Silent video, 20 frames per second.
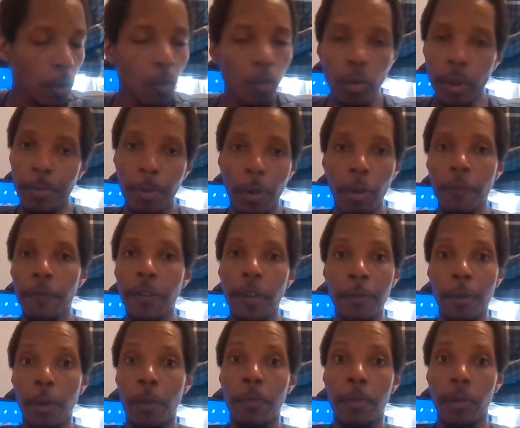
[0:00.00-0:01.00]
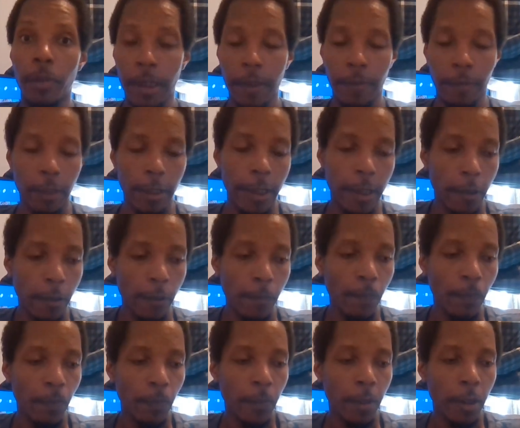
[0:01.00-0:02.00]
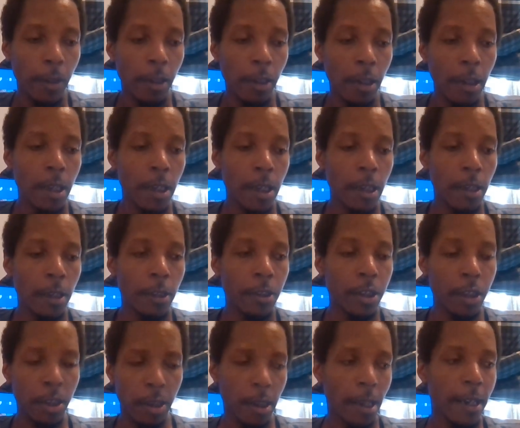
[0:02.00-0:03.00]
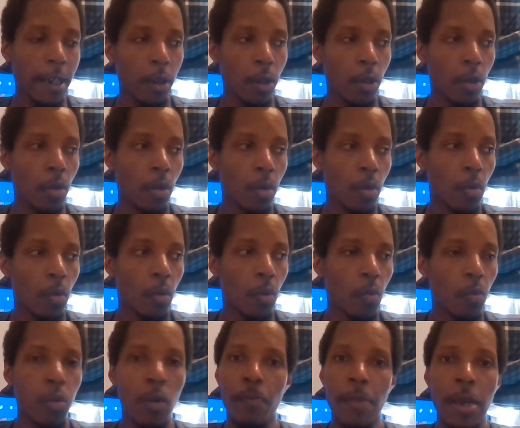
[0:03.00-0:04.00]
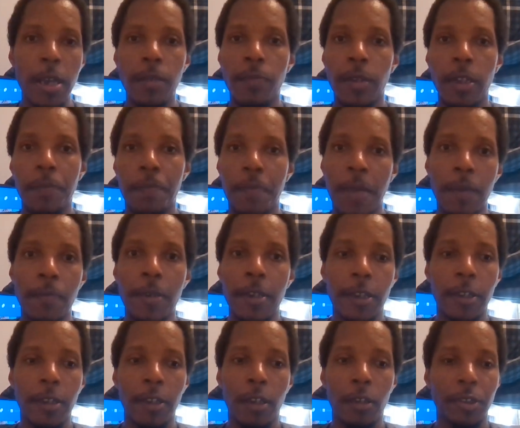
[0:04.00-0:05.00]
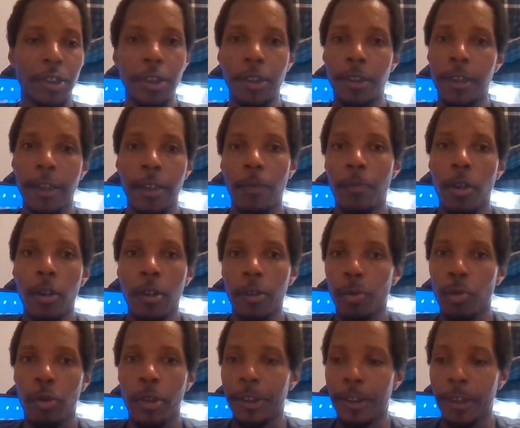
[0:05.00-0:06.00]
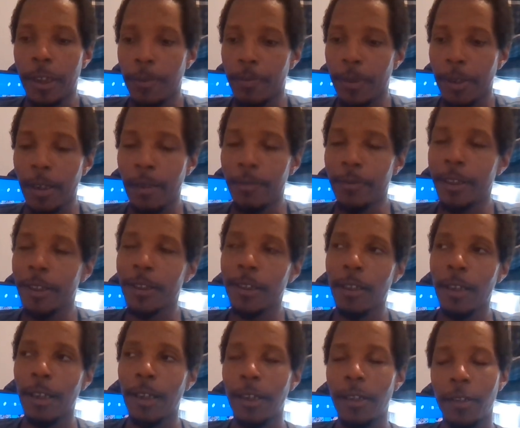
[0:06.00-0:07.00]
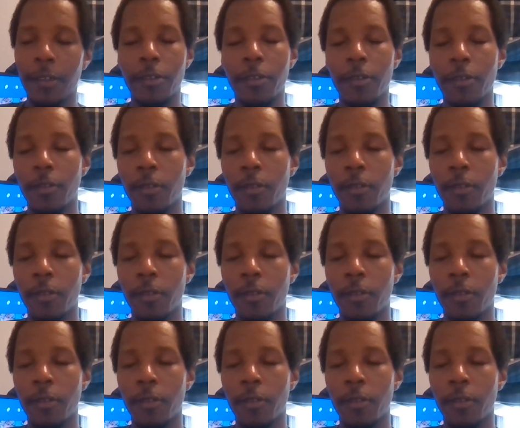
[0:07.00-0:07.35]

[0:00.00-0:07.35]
which both of them don't believe Leo, she's like, "Well, maybe, she's getting them hooked on something." I'm just like,